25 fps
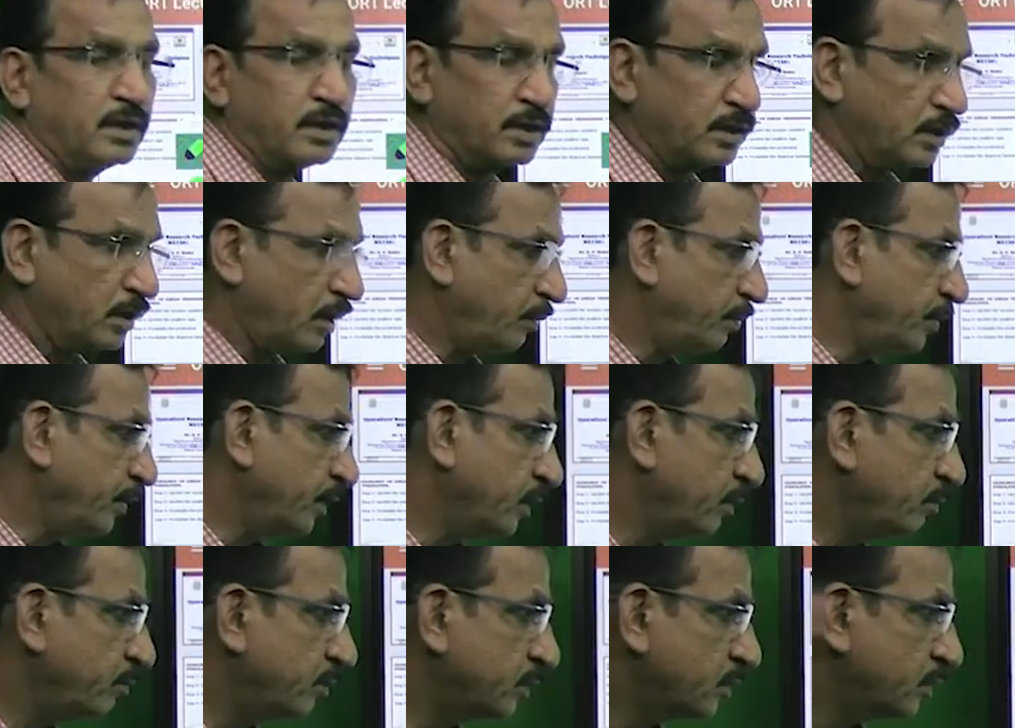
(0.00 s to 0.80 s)

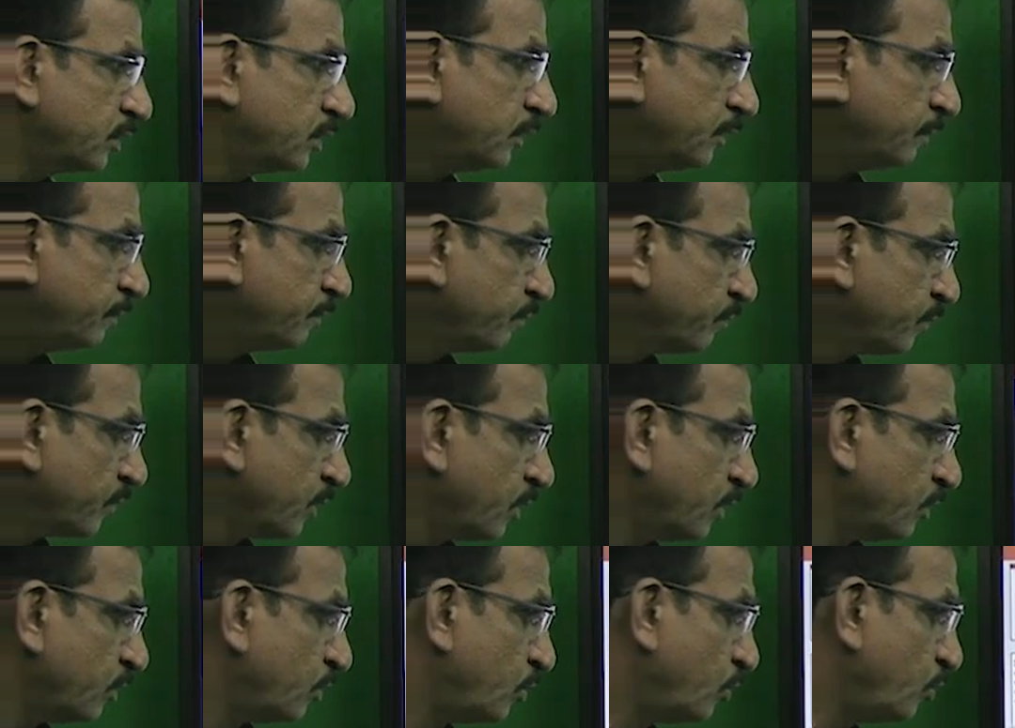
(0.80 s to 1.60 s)
graphical method.
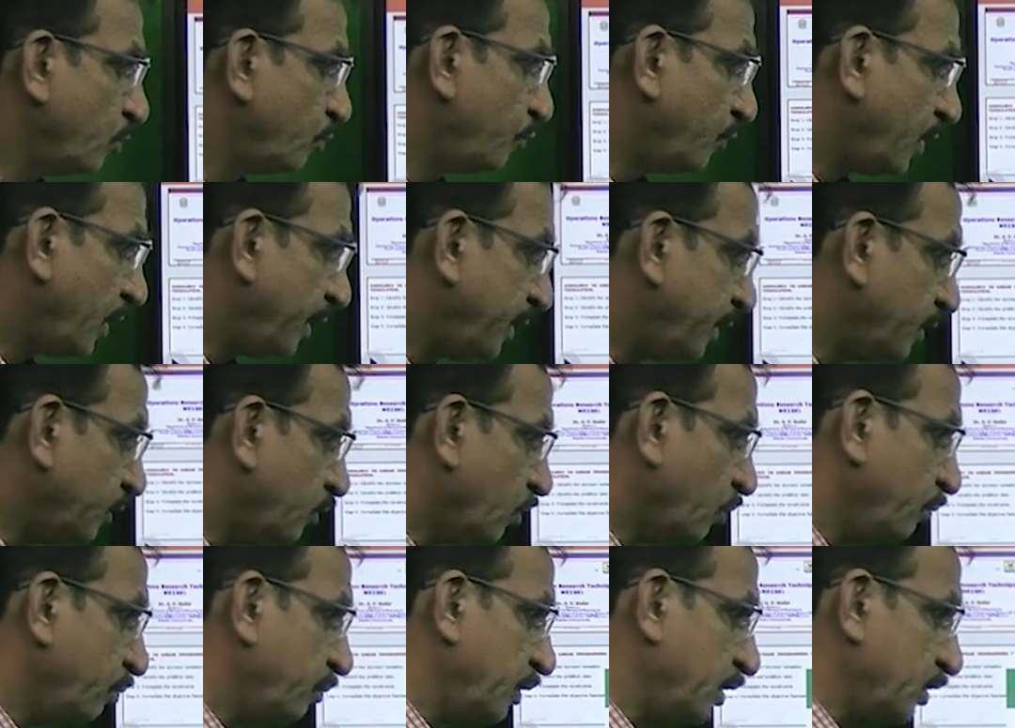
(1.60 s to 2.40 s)
To find
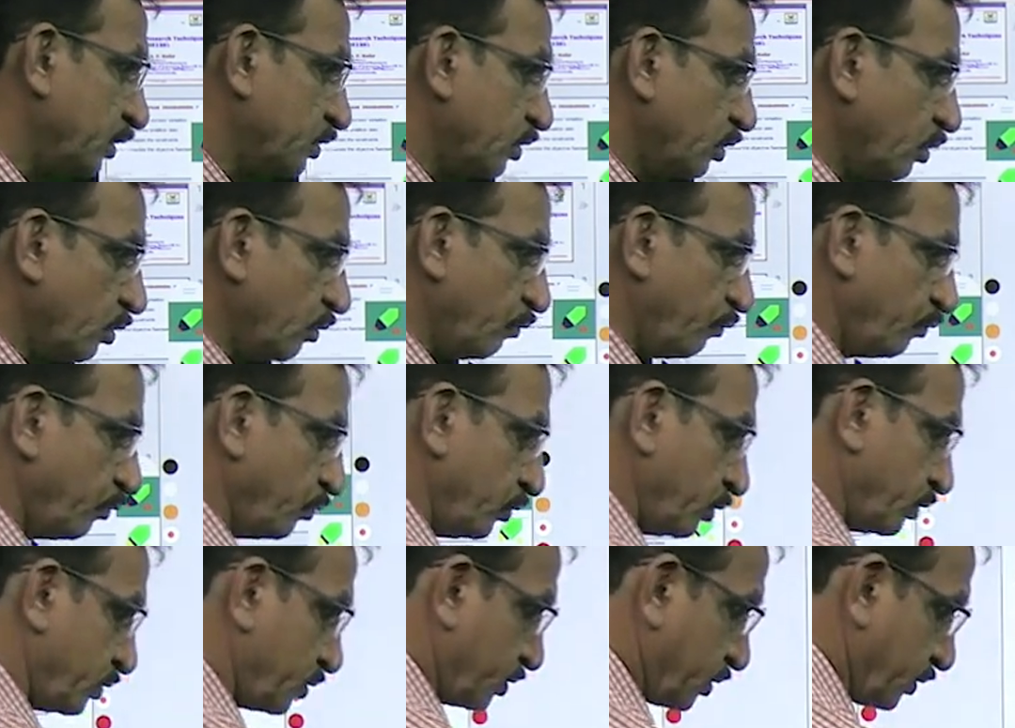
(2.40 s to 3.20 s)
combination of
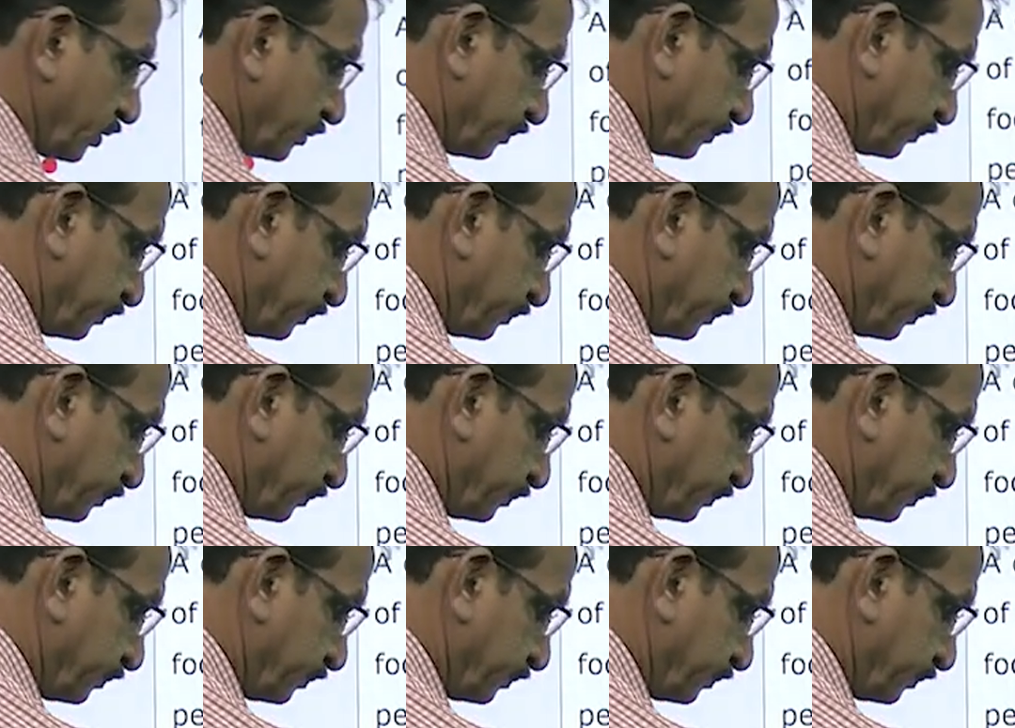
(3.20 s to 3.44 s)
foods